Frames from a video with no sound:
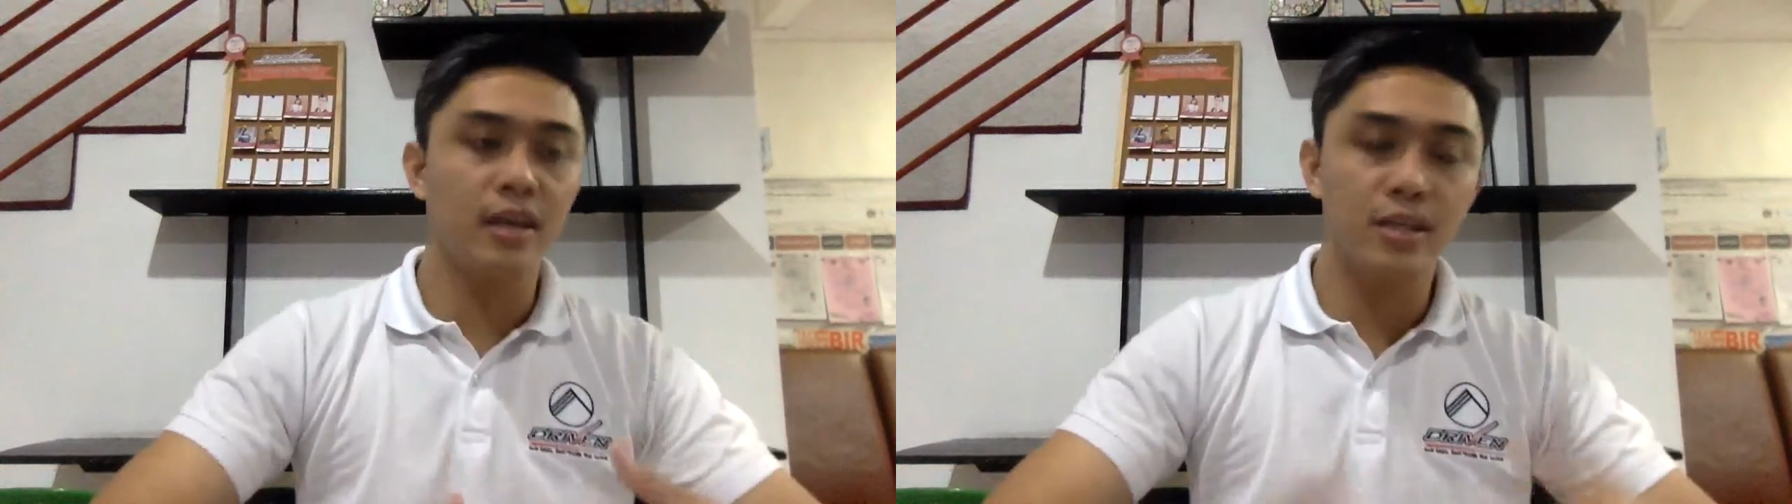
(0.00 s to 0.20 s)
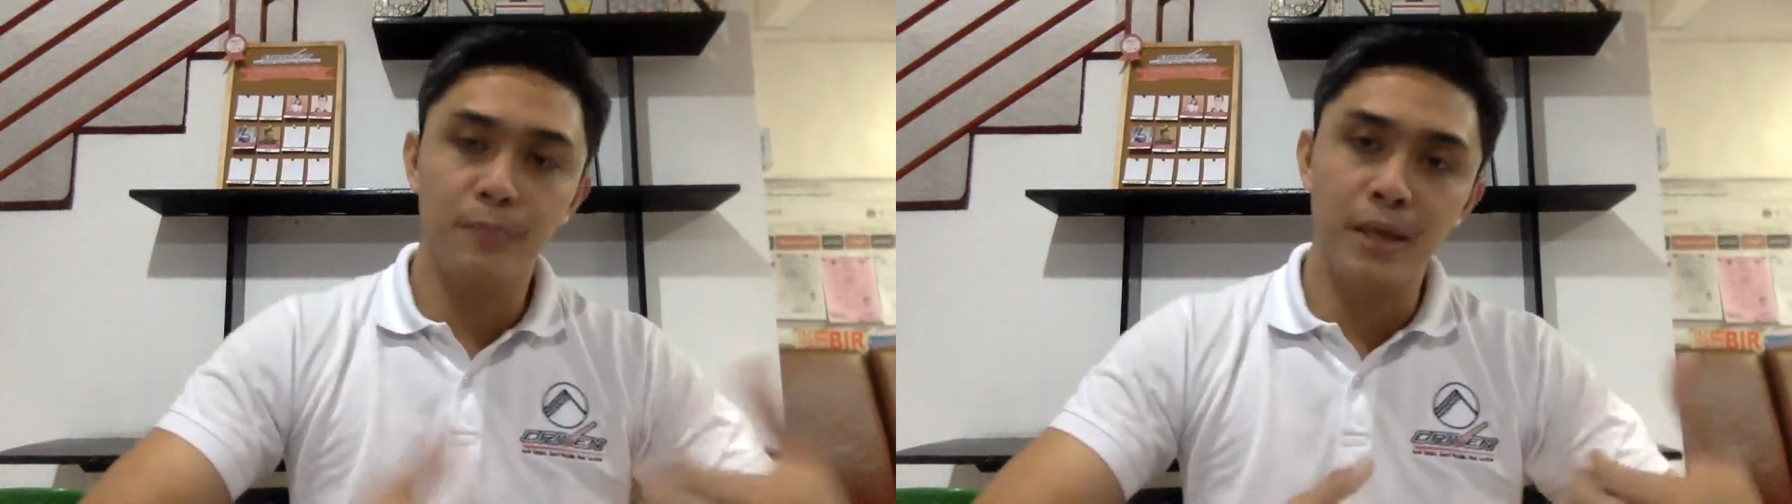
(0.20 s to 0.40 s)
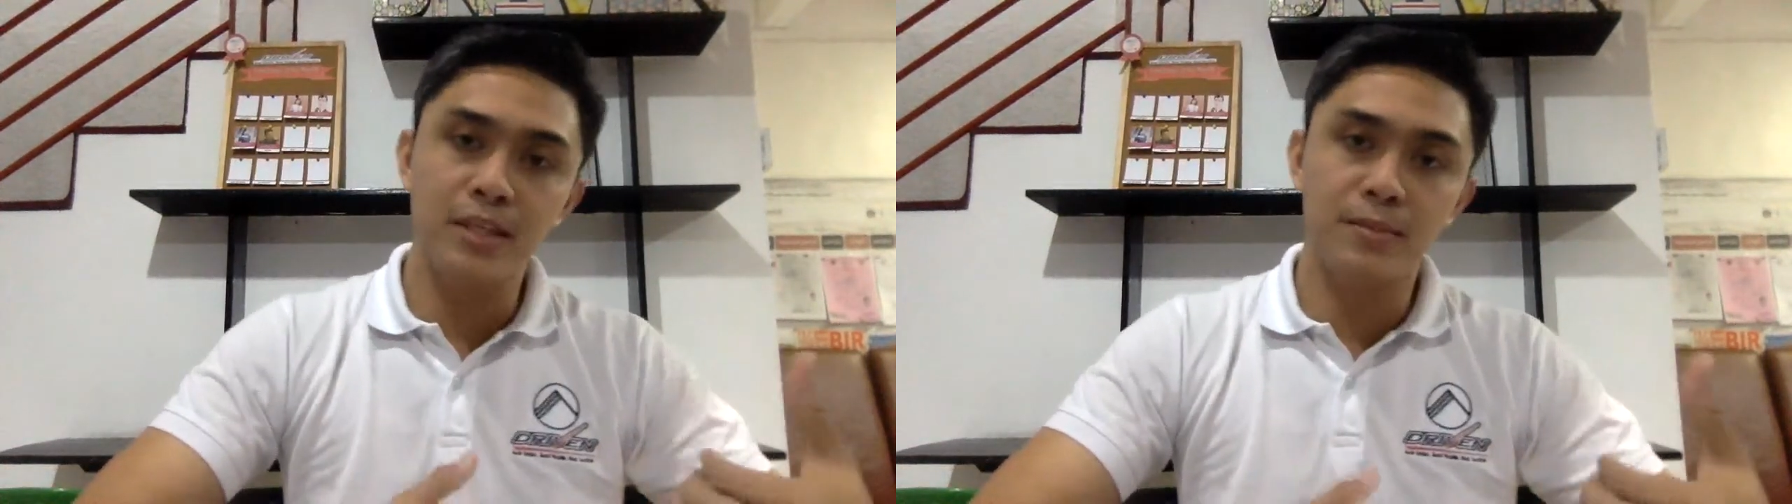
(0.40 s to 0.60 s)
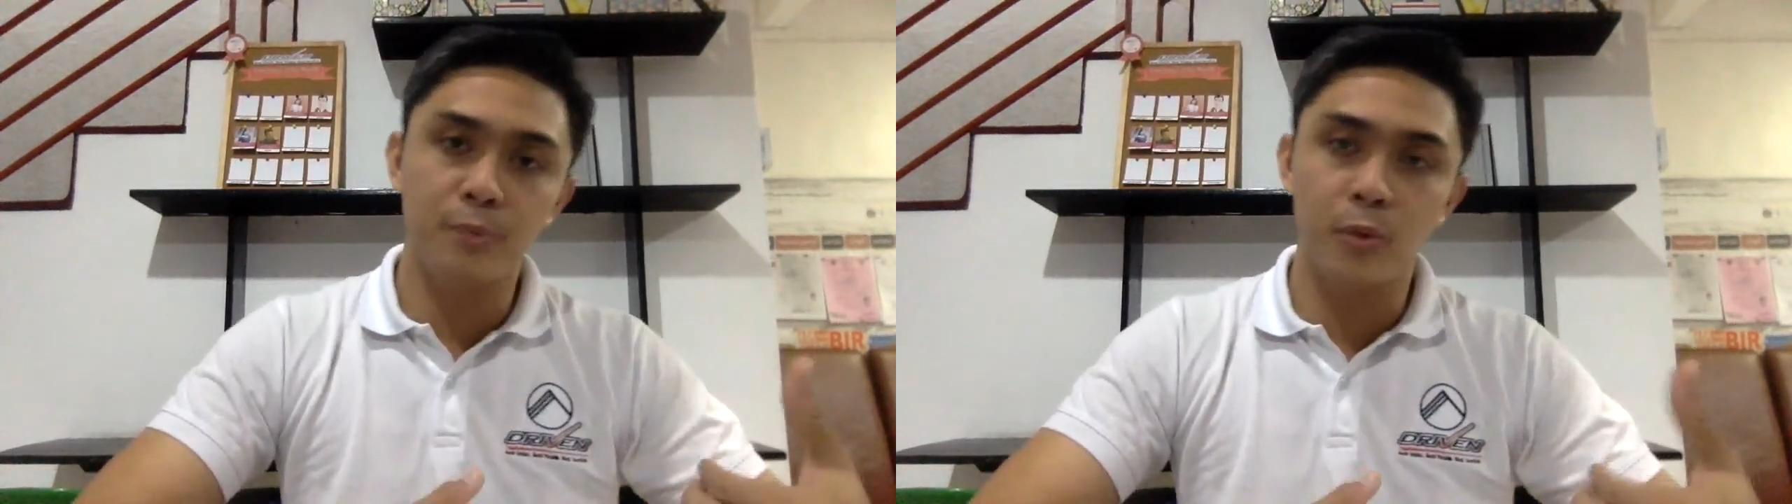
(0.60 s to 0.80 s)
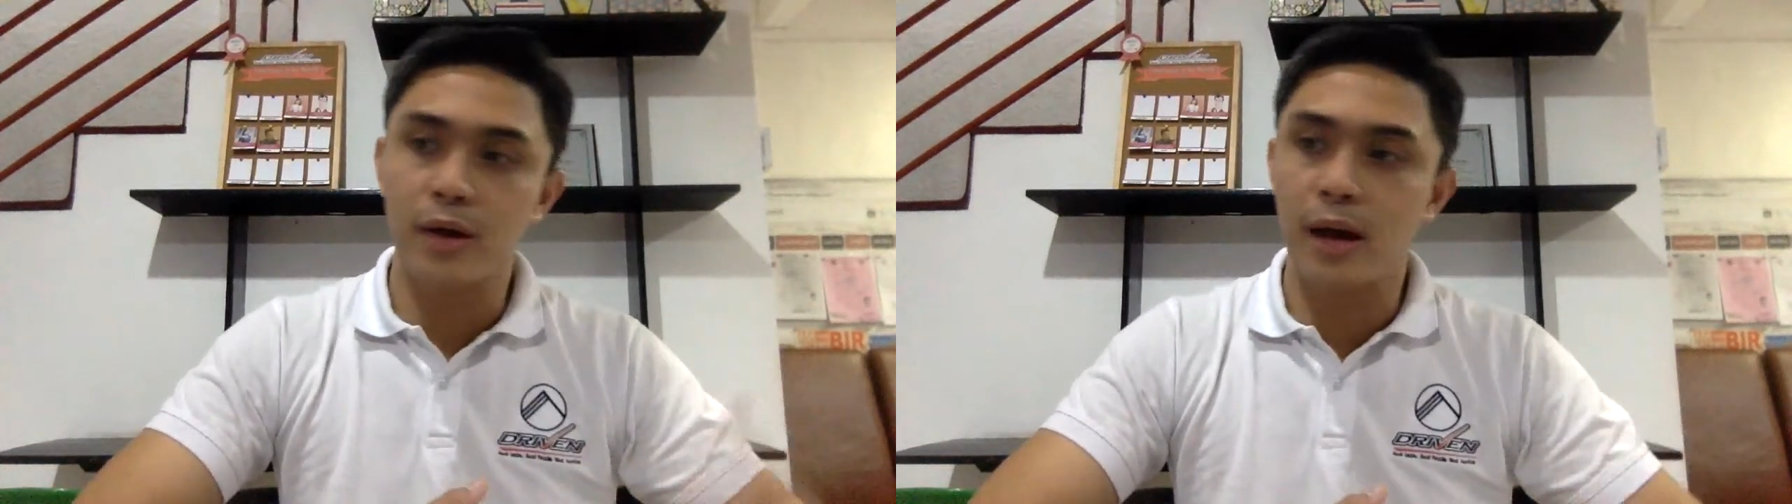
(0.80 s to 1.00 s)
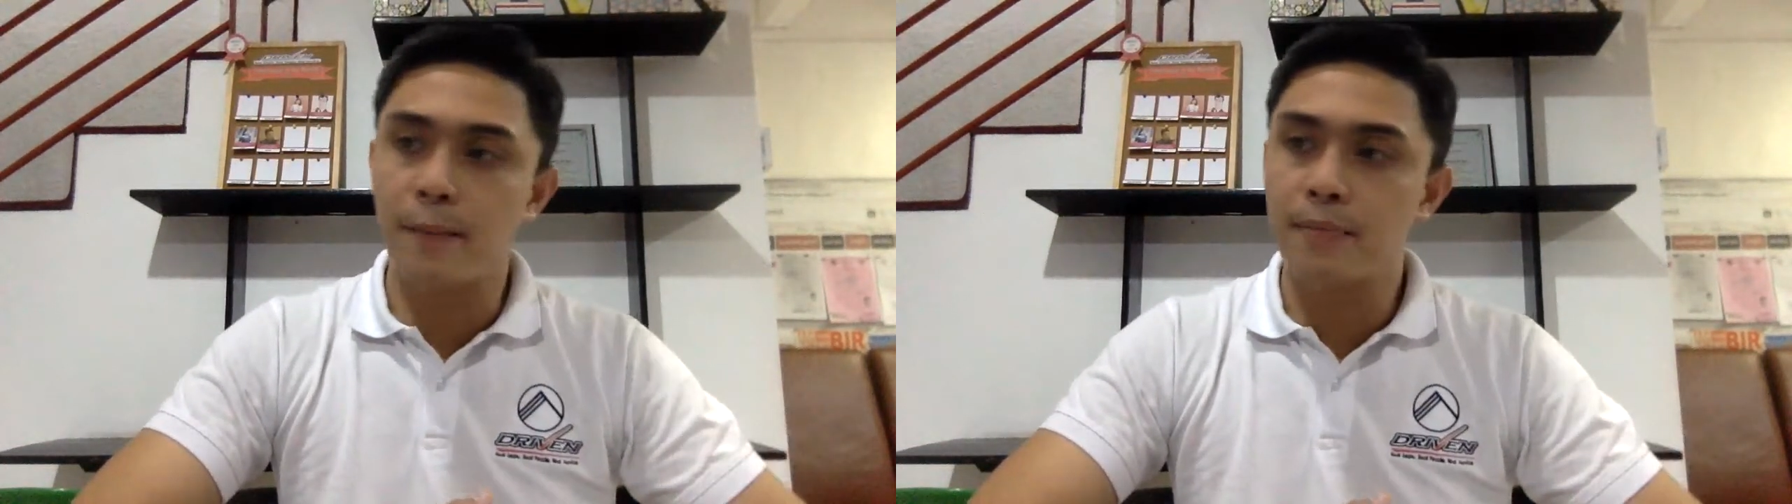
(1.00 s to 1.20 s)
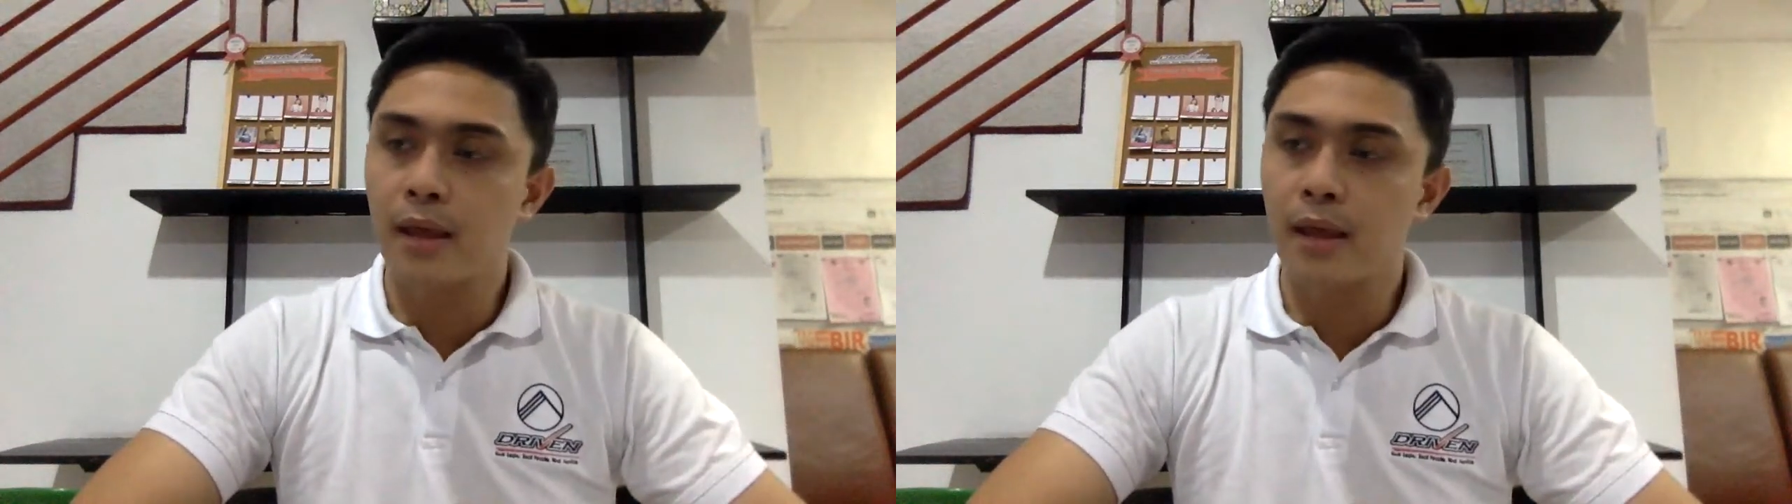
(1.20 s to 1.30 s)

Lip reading: his PACE program,